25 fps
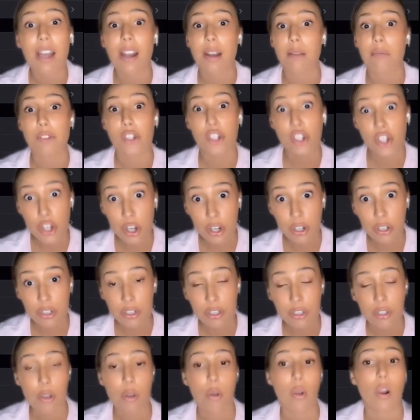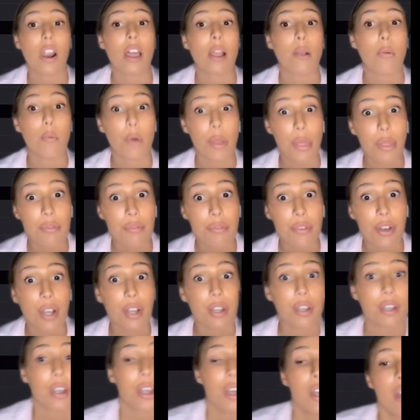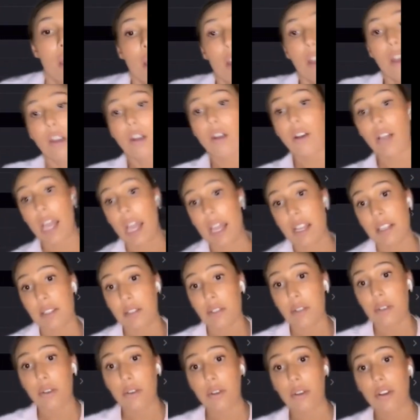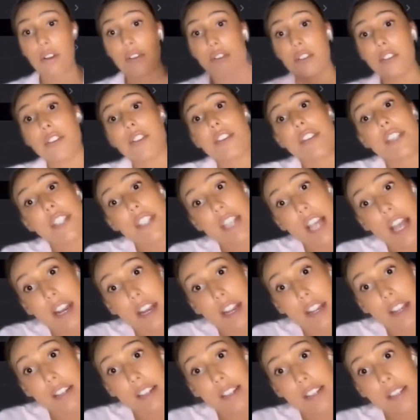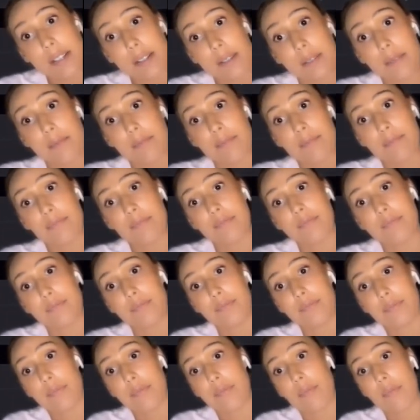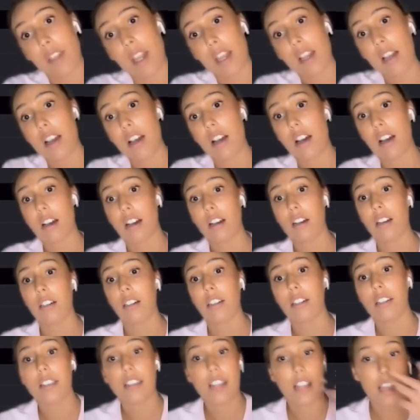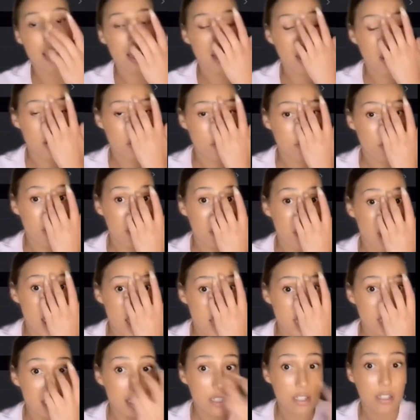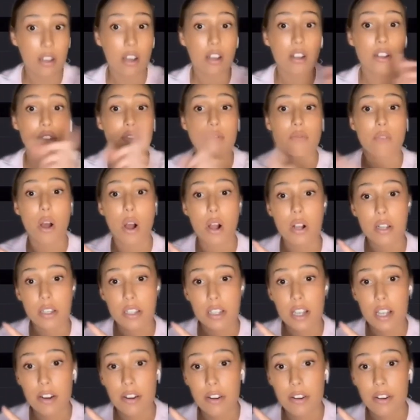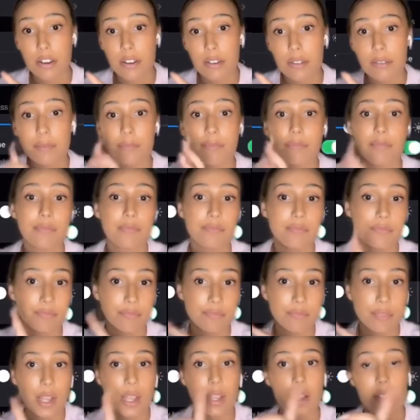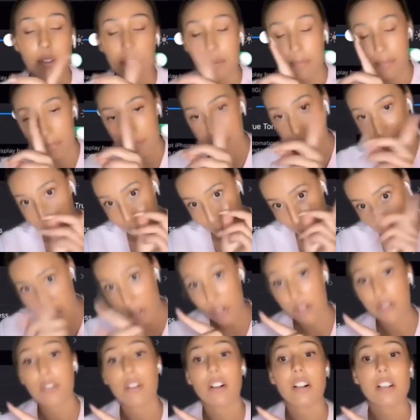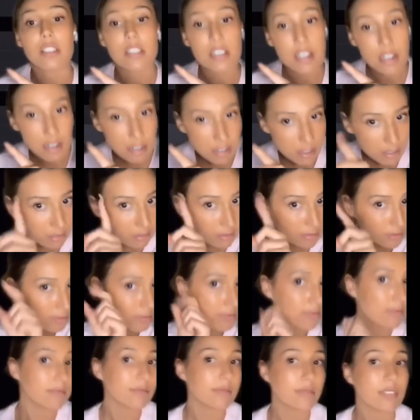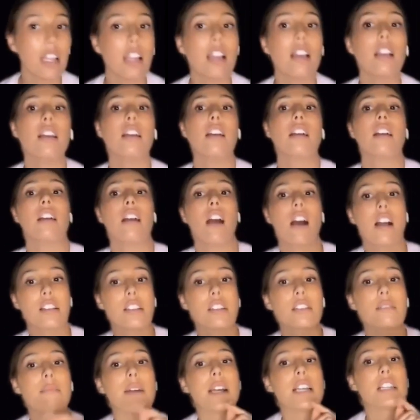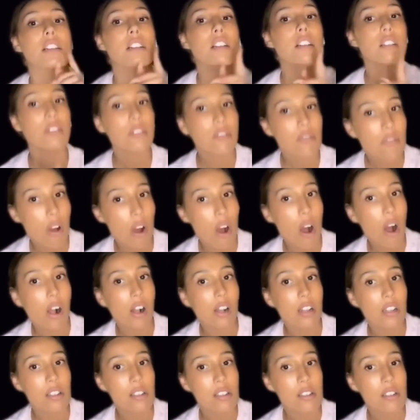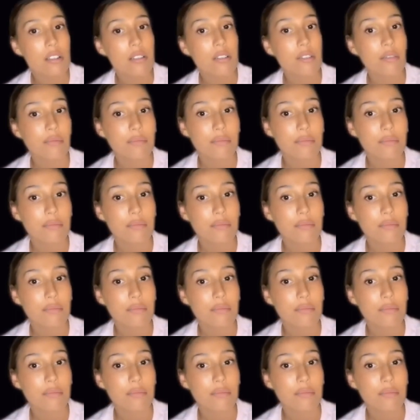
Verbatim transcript: I'm shocked. Like, what the fuck? Okay, so you go to your settings. Uh, then you press Control Center. Control Center. Customize controls.